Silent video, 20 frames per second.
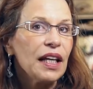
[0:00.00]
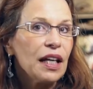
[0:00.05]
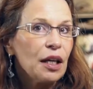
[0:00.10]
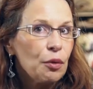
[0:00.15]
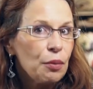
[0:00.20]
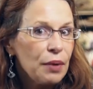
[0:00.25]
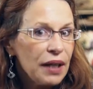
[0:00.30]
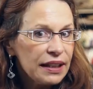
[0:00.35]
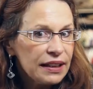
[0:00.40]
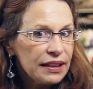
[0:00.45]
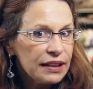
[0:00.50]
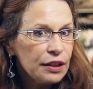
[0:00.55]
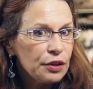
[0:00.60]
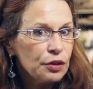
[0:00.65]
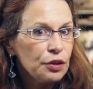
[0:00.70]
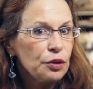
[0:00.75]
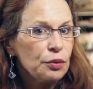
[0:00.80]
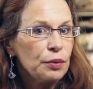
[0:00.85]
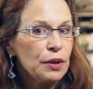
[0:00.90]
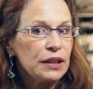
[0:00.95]
When the
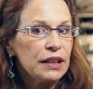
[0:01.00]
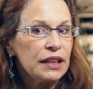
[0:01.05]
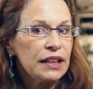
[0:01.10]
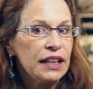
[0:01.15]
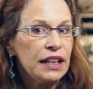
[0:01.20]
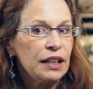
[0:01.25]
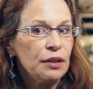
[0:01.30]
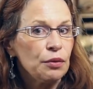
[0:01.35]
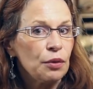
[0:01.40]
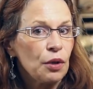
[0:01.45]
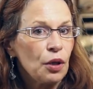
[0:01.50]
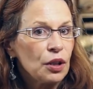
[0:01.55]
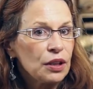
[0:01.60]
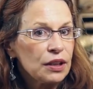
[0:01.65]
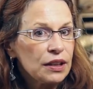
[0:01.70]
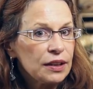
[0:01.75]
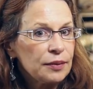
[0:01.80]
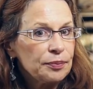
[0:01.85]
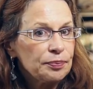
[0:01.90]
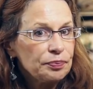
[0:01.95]
university
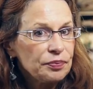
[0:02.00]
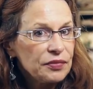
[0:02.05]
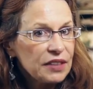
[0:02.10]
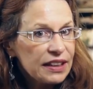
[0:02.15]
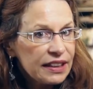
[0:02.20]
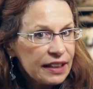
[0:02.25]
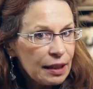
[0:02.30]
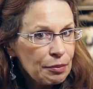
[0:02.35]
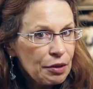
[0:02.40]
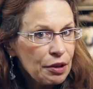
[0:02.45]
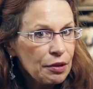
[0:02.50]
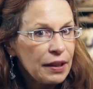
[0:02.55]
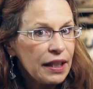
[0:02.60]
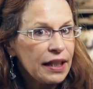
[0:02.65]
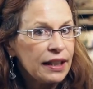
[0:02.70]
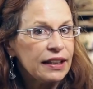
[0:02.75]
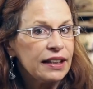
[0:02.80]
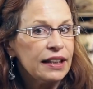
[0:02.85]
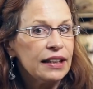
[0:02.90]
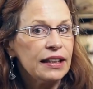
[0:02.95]
was
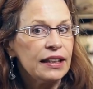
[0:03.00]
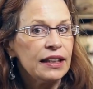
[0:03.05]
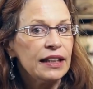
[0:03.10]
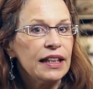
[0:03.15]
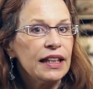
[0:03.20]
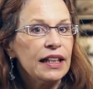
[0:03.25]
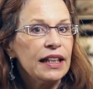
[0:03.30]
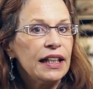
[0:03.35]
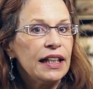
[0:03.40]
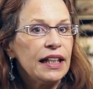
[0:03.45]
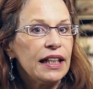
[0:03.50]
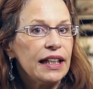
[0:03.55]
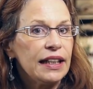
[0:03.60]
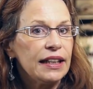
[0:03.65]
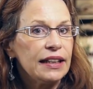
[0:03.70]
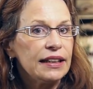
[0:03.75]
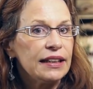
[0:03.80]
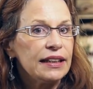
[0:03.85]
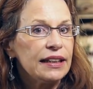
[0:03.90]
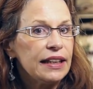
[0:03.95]
separated
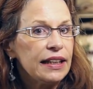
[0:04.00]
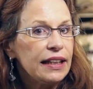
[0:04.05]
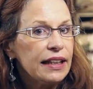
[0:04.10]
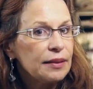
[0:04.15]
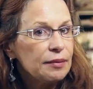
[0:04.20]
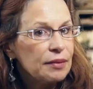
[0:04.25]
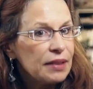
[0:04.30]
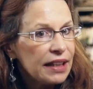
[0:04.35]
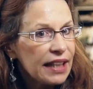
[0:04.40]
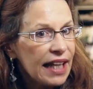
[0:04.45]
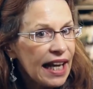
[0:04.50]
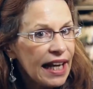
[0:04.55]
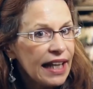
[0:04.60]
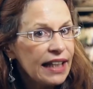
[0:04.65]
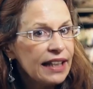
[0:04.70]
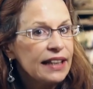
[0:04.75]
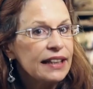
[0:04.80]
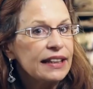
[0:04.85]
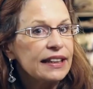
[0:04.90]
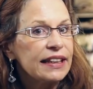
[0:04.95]
in the
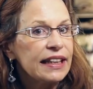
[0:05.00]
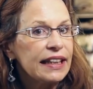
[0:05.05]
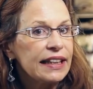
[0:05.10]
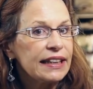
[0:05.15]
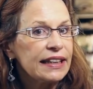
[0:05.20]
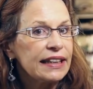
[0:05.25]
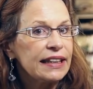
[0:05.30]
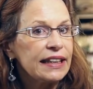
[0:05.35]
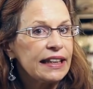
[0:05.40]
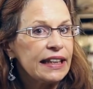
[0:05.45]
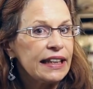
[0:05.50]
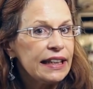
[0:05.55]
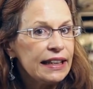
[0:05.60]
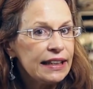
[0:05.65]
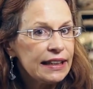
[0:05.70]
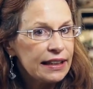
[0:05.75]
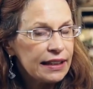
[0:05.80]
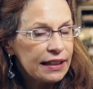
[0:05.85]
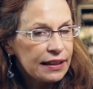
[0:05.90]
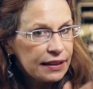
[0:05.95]
late
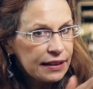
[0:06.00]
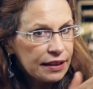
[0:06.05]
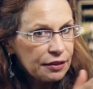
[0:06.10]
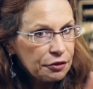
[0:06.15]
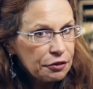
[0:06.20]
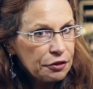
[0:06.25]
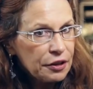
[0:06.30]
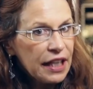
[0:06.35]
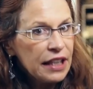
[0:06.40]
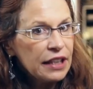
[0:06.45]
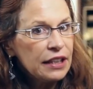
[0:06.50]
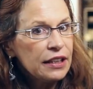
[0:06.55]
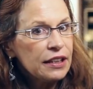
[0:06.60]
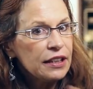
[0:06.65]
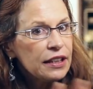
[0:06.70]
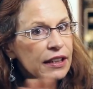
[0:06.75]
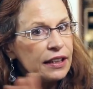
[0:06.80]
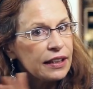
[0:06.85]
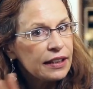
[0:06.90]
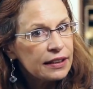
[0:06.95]
60s, in the French
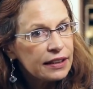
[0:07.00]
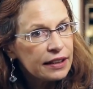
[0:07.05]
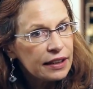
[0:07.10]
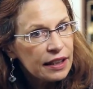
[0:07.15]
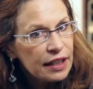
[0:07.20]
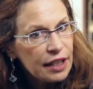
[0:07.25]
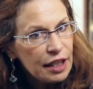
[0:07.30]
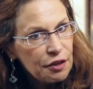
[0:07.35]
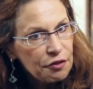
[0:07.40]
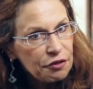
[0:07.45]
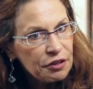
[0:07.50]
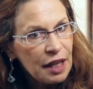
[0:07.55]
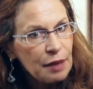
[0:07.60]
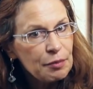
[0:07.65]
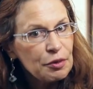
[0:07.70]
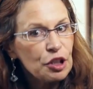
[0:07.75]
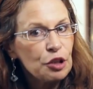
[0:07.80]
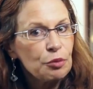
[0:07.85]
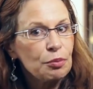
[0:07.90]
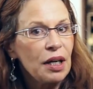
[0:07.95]
and in the
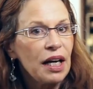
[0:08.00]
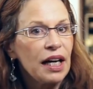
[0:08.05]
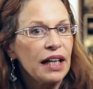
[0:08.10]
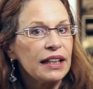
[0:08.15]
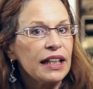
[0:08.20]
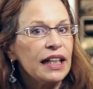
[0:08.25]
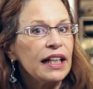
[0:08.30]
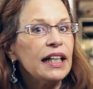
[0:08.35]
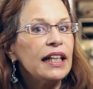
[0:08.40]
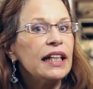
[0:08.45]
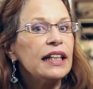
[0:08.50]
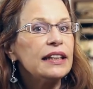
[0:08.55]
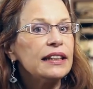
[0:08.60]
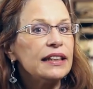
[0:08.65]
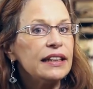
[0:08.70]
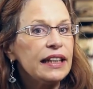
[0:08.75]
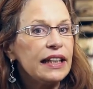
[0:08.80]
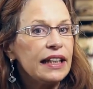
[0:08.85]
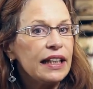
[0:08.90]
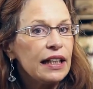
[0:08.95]
Flemish part,
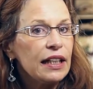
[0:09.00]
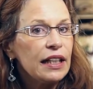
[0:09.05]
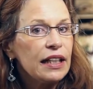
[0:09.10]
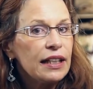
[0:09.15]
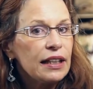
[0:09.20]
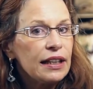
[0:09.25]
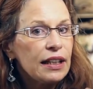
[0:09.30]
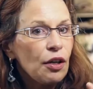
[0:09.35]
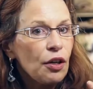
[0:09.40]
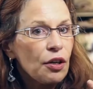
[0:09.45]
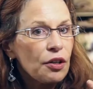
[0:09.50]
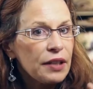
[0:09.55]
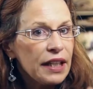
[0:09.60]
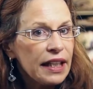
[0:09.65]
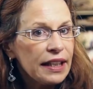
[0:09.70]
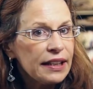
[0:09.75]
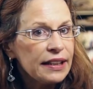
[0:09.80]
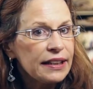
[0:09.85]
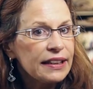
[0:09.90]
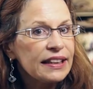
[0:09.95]
the
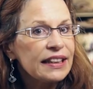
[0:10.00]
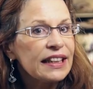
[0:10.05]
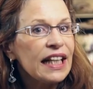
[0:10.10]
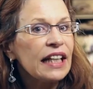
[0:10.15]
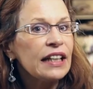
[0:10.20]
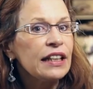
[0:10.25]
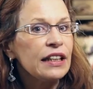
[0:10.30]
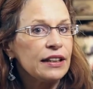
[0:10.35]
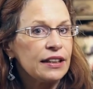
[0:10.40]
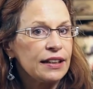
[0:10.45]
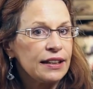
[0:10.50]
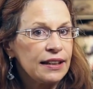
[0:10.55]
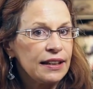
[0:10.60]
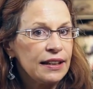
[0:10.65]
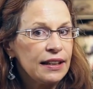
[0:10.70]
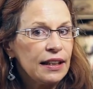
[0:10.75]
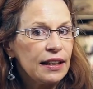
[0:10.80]
Oriental Studies